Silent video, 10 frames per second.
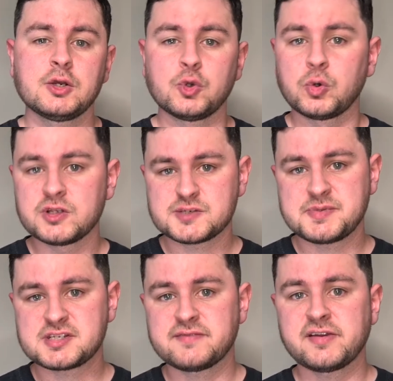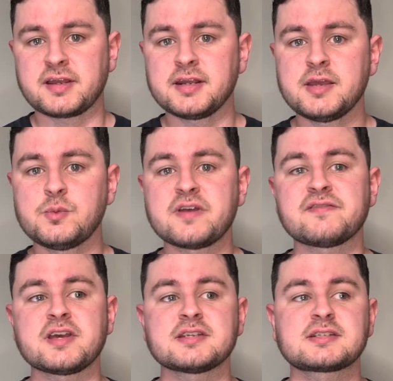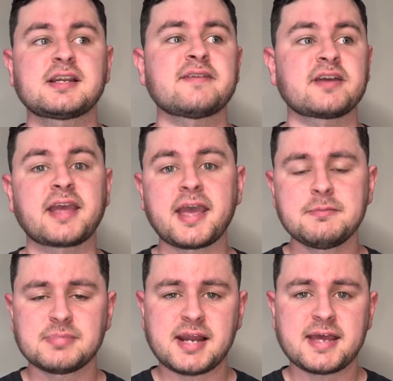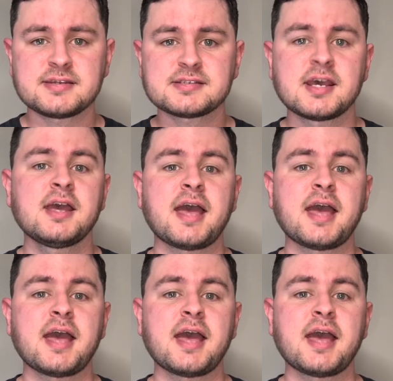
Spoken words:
Lawler specifically with his clever game plans,